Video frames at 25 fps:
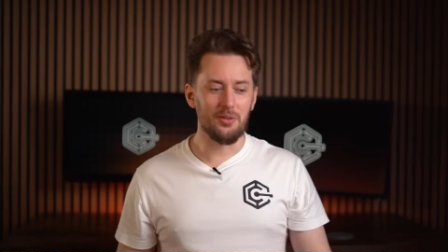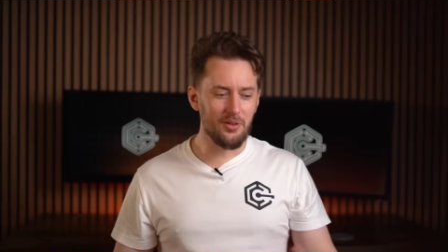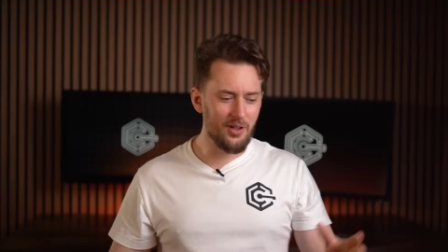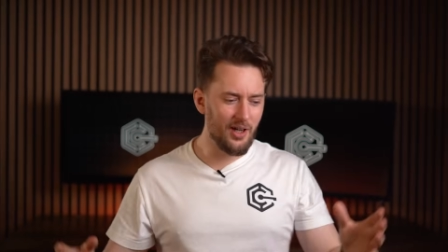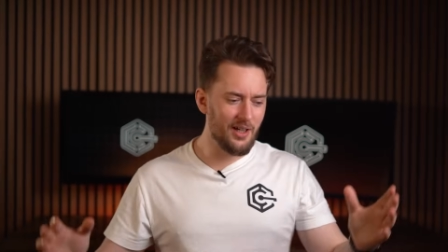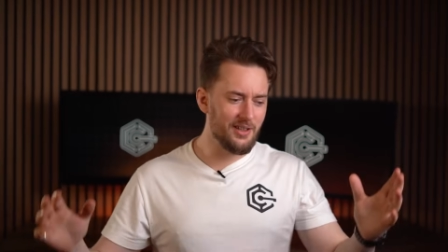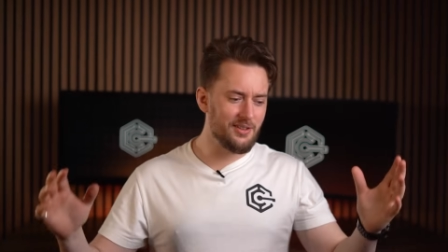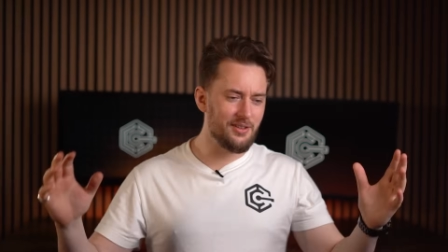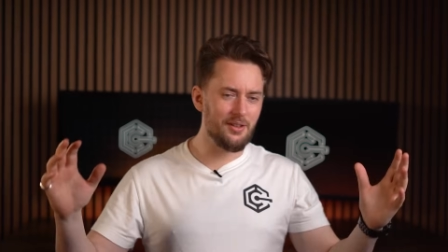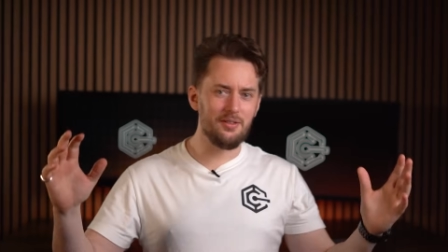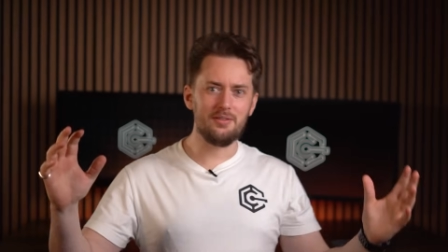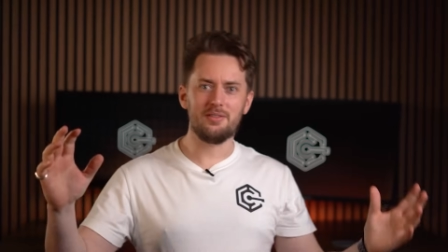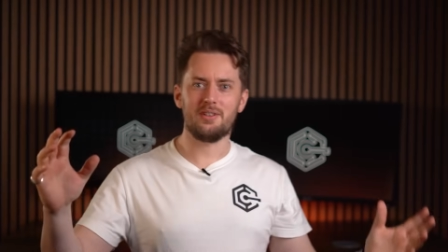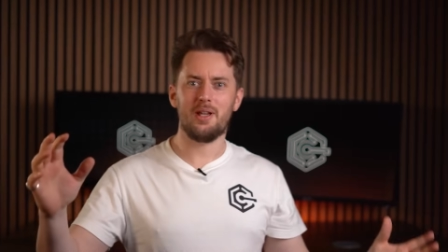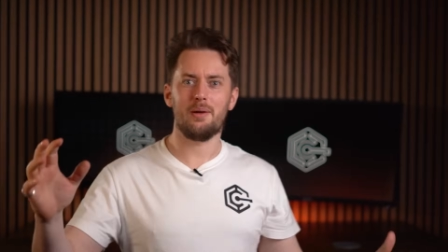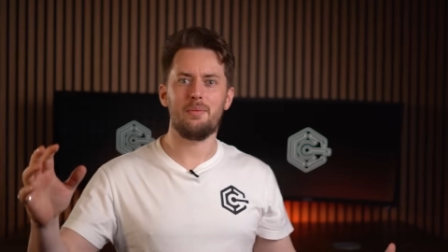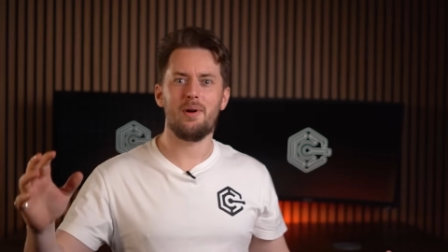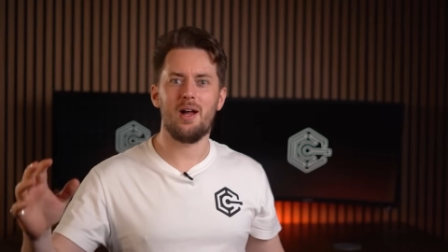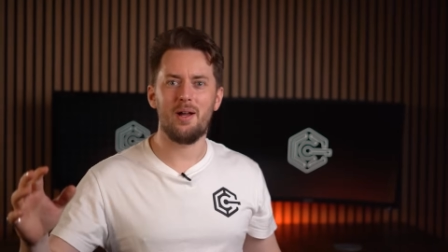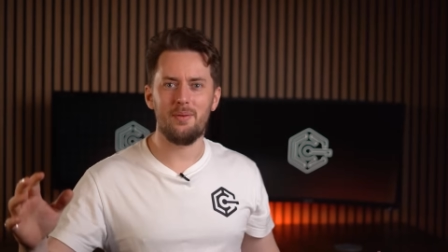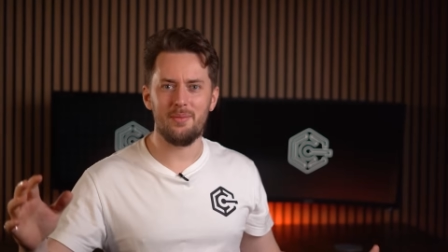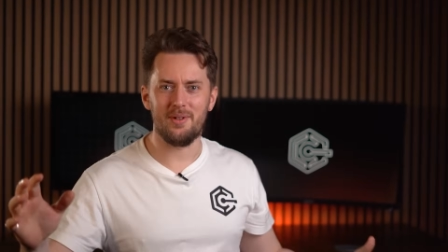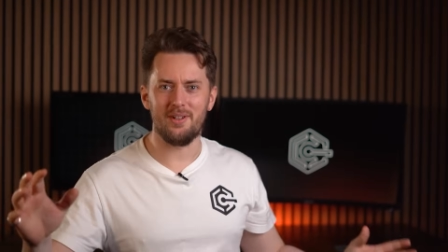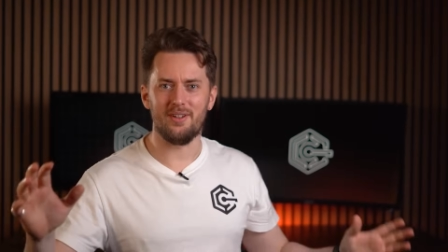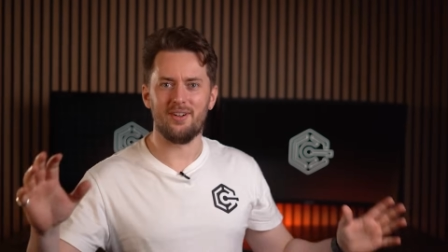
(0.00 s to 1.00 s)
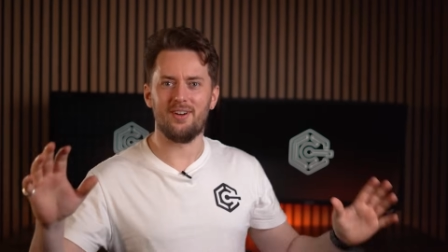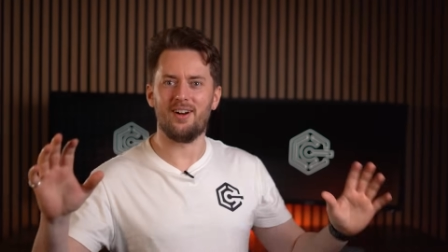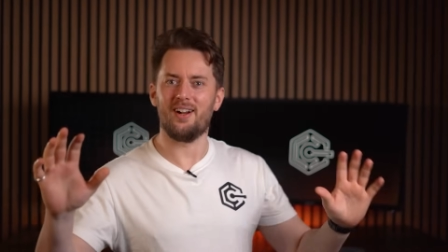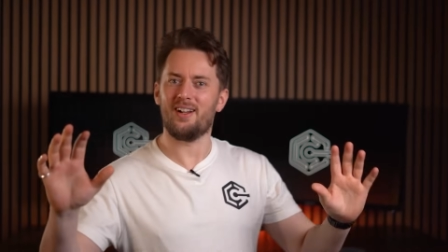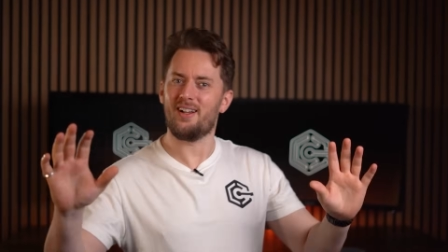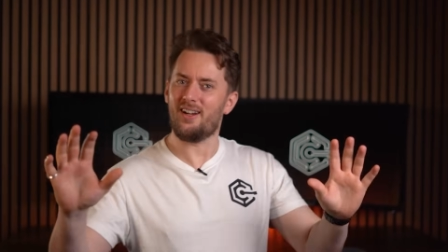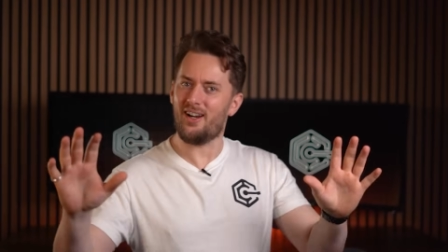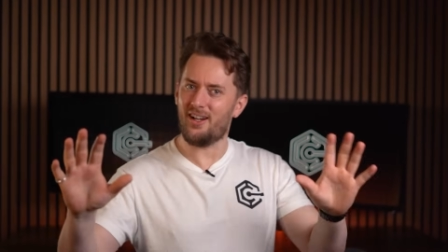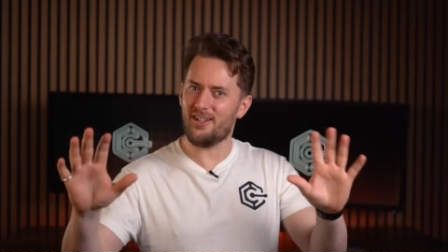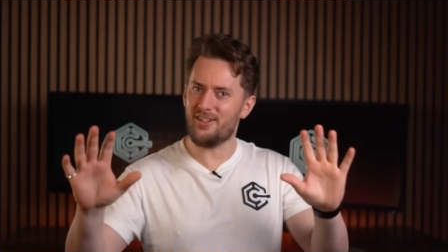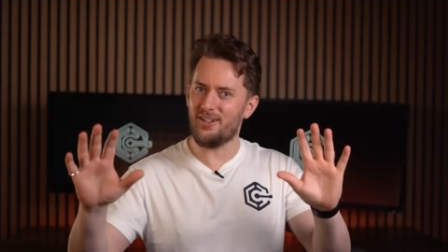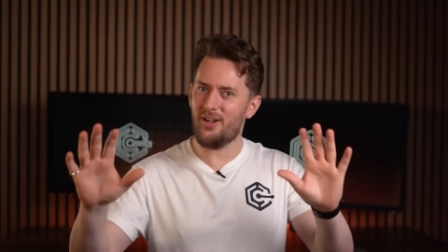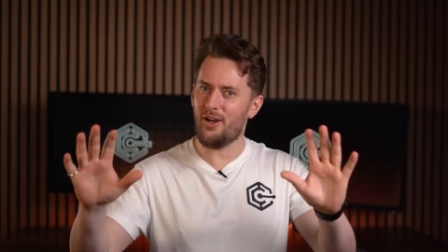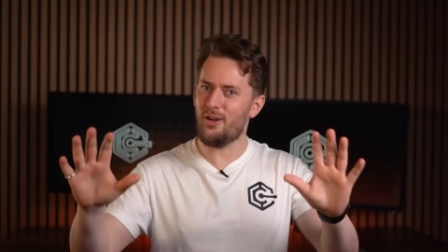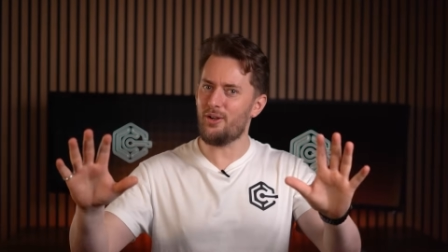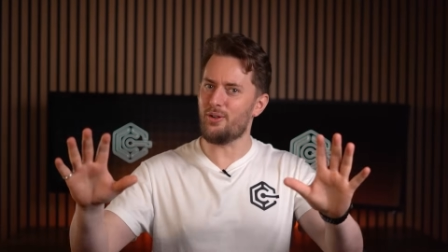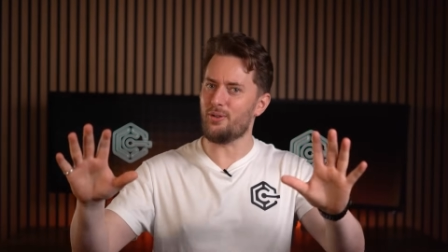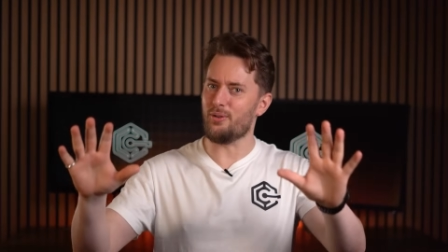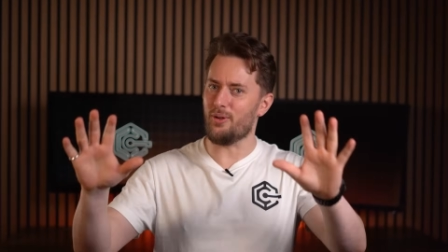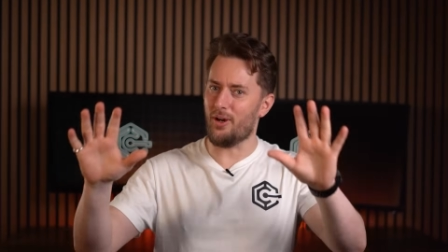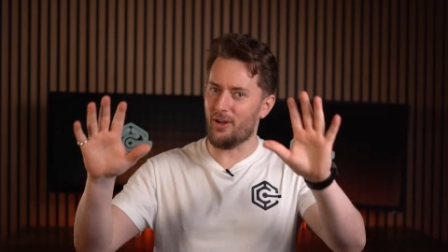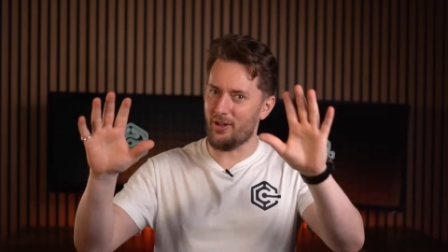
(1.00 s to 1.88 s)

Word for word: Right, don't come at me, all right? I know,